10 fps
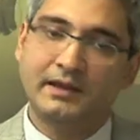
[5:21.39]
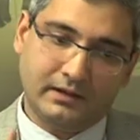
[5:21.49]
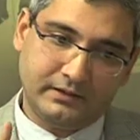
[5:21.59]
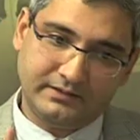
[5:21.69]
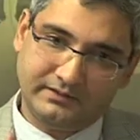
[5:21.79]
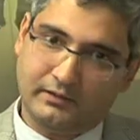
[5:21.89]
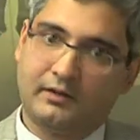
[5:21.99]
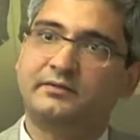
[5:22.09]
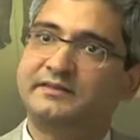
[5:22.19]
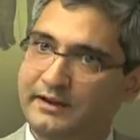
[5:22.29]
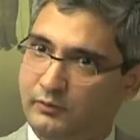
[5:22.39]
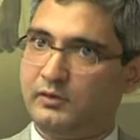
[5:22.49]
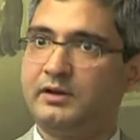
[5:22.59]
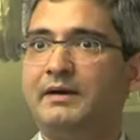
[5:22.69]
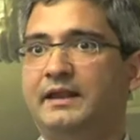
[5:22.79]
uh, there's a lot of
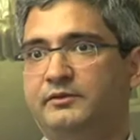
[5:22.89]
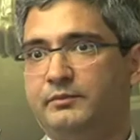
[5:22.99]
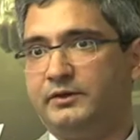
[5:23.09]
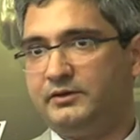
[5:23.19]
stakeholder management.